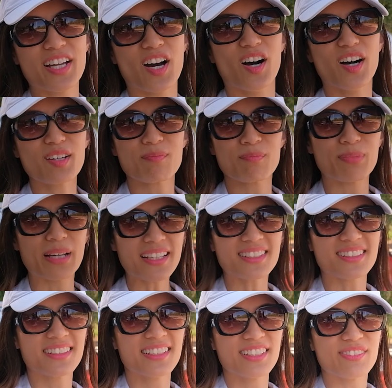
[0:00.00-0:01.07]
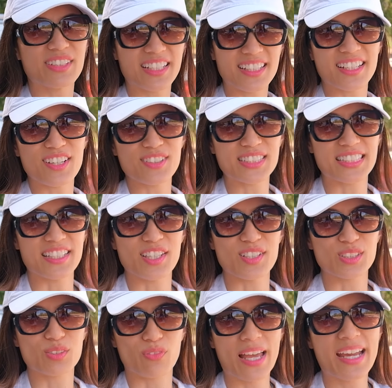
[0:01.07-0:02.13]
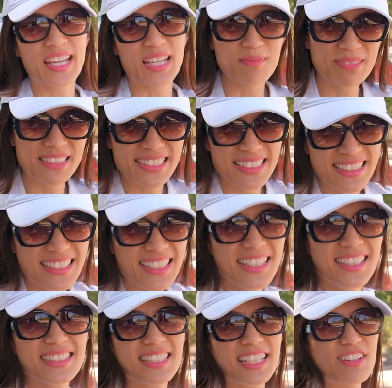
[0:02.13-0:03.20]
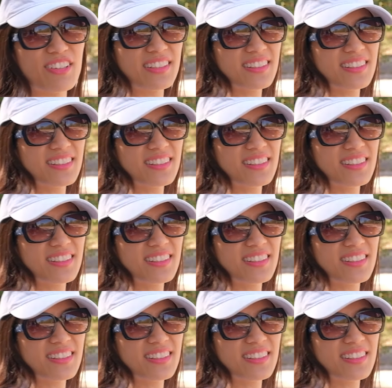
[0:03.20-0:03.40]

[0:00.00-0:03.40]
hot, but we're gonna go see those flames. So go